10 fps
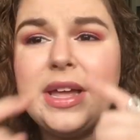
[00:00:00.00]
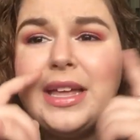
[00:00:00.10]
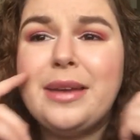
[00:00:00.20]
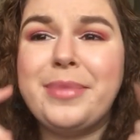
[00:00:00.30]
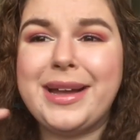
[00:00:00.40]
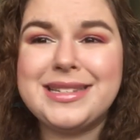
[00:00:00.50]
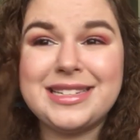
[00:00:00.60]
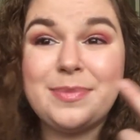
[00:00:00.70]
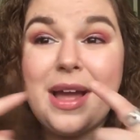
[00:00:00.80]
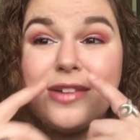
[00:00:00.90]
But
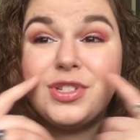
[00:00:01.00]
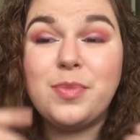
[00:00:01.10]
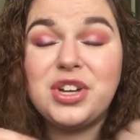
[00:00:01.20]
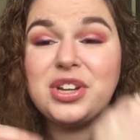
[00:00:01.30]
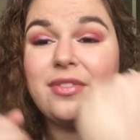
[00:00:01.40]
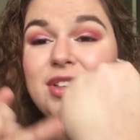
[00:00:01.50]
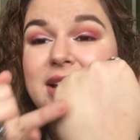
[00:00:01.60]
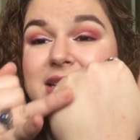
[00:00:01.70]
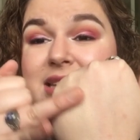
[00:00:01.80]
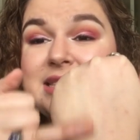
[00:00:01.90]
because I smile so much, I feel
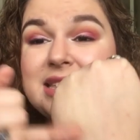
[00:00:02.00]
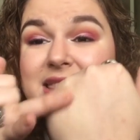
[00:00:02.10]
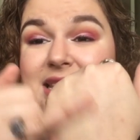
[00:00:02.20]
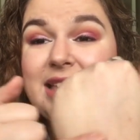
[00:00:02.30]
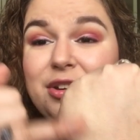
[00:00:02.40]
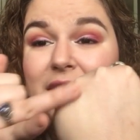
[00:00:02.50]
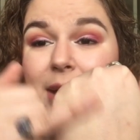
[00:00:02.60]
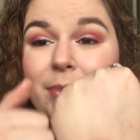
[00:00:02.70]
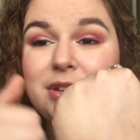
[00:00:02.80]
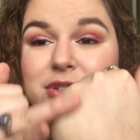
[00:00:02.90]
like it's a thing that could
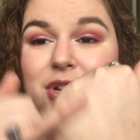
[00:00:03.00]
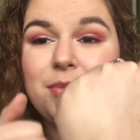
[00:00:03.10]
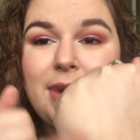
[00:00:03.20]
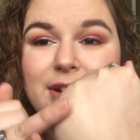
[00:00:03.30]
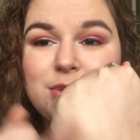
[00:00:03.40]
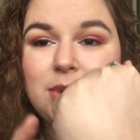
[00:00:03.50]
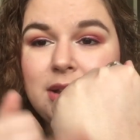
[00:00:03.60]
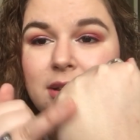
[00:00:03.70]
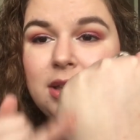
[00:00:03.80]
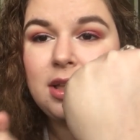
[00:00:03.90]
happen. So might as
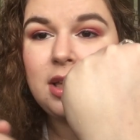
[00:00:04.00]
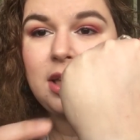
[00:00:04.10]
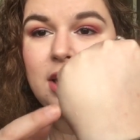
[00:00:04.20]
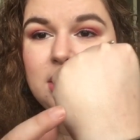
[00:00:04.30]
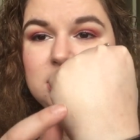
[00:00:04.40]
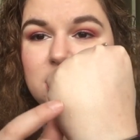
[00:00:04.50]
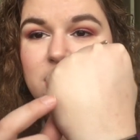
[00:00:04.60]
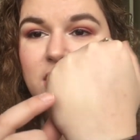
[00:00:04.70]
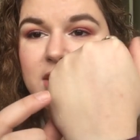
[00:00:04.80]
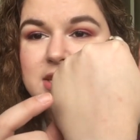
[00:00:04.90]
well. So
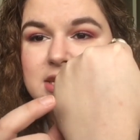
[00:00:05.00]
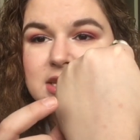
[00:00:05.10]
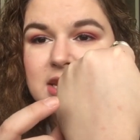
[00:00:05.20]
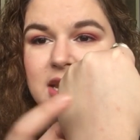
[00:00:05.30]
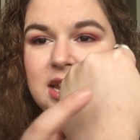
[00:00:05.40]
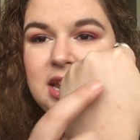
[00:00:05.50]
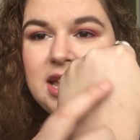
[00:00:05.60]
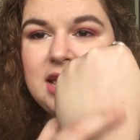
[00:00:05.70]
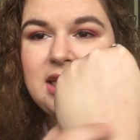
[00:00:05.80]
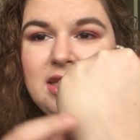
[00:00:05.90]
you can
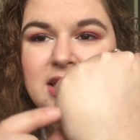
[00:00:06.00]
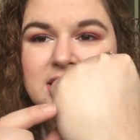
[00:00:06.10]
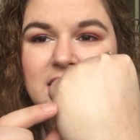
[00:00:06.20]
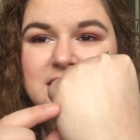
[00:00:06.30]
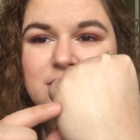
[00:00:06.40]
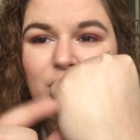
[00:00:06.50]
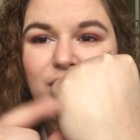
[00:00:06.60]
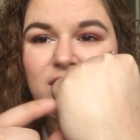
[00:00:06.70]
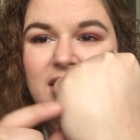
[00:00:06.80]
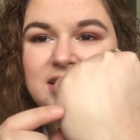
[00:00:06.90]
see it does
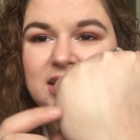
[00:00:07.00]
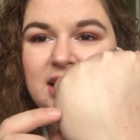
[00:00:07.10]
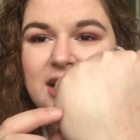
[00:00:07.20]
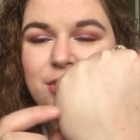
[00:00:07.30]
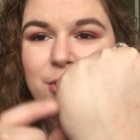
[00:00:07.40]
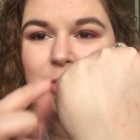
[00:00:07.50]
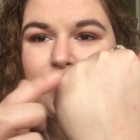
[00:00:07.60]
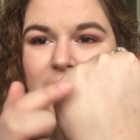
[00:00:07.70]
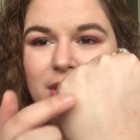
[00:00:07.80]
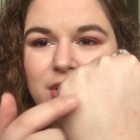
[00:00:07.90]
reflect the light a little
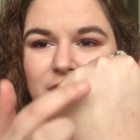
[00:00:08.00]
bit better.